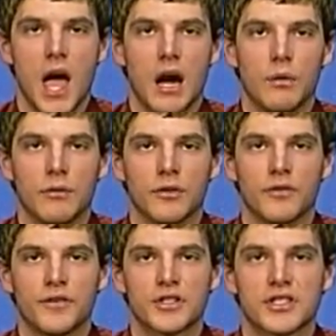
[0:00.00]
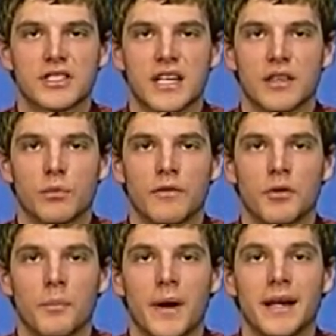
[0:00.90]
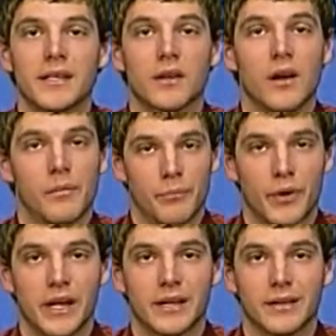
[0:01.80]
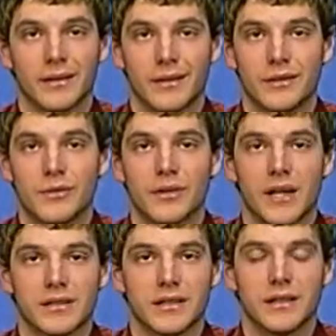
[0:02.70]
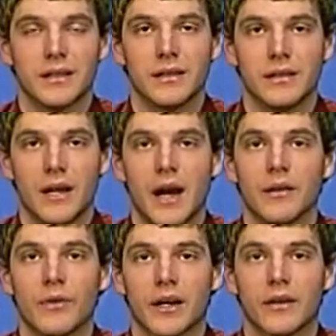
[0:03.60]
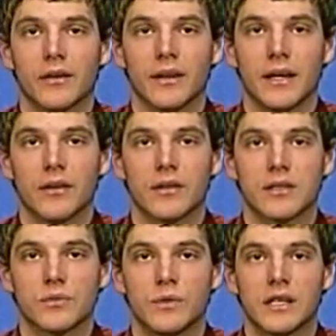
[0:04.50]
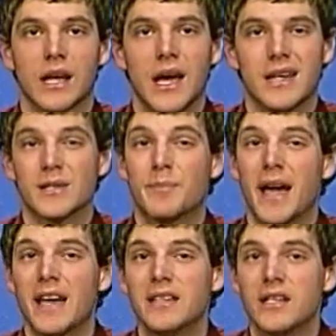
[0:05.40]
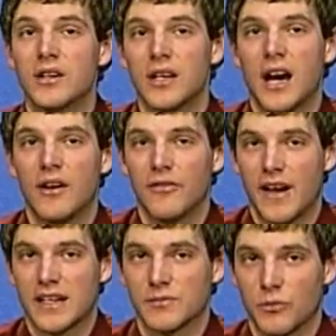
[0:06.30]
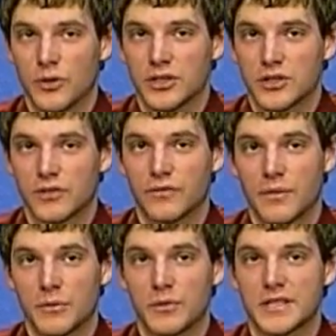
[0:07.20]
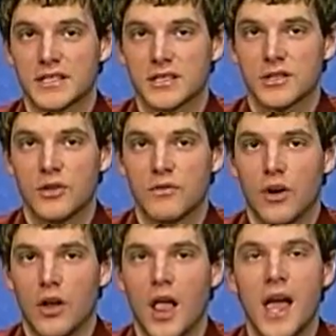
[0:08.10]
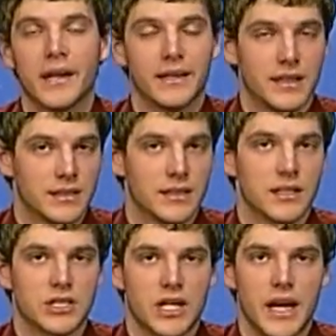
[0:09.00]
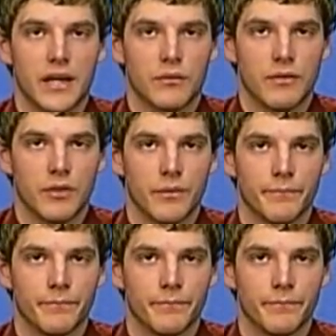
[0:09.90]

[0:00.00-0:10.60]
However, officials say the river might break the 2009 record later this week, depending on how fast moisture from the recent snowfall gets to the Cheyenne River.